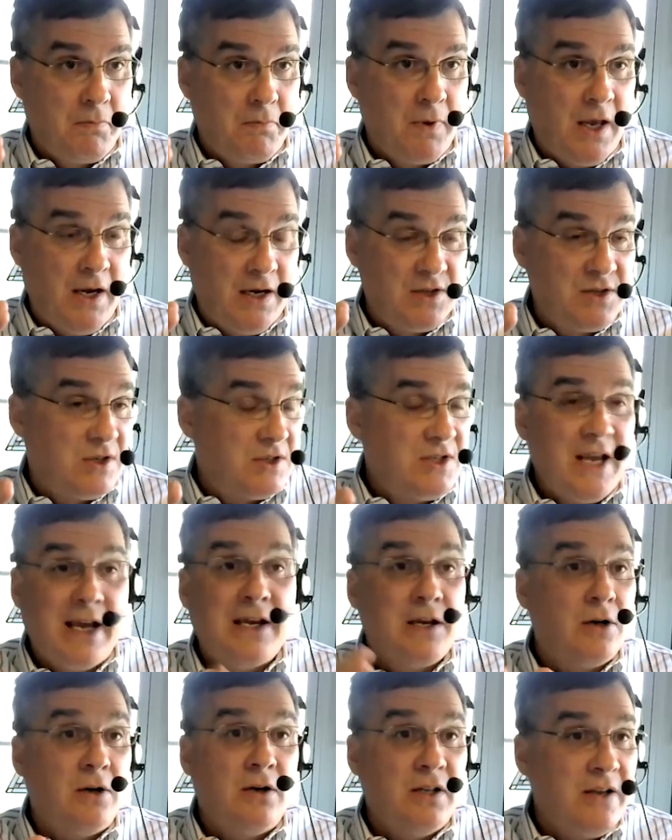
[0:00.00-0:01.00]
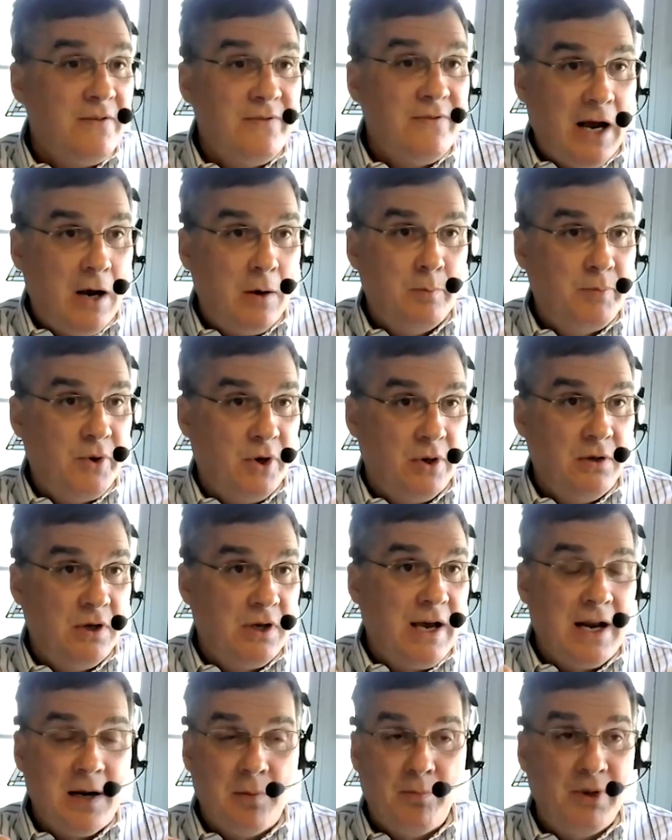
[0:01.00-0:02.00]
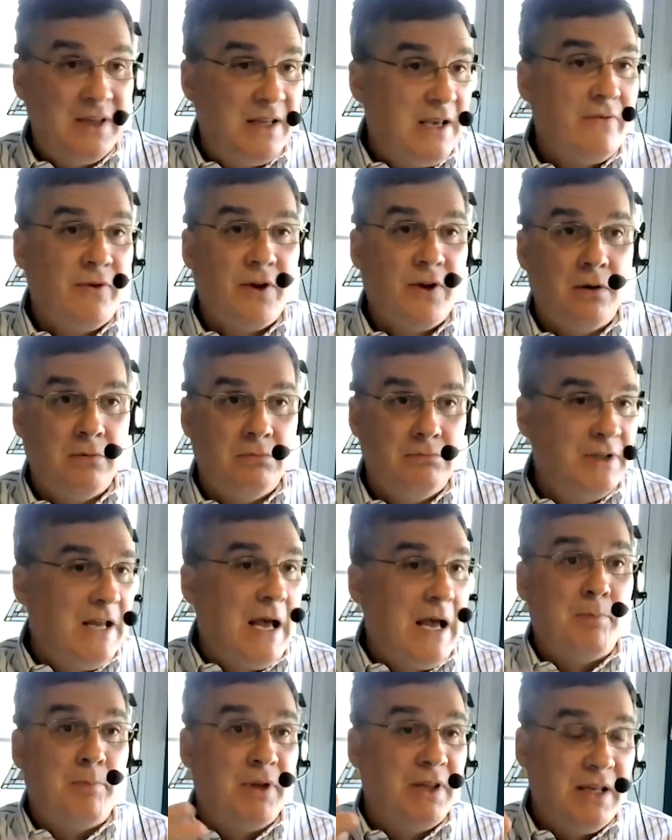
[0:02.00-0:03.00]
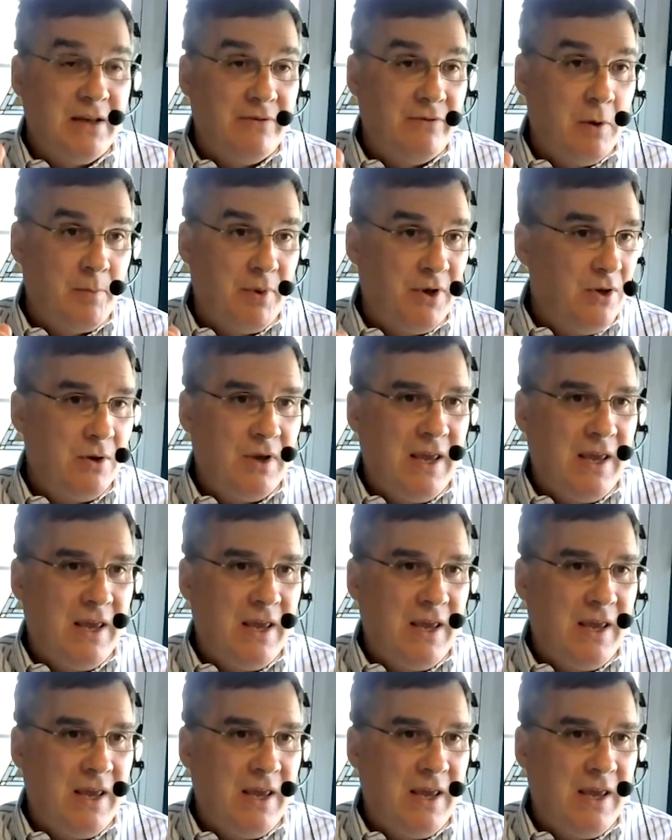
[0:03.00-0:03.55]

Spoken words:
and it's a take it or leave it output, you got to believe it or not believe it, but you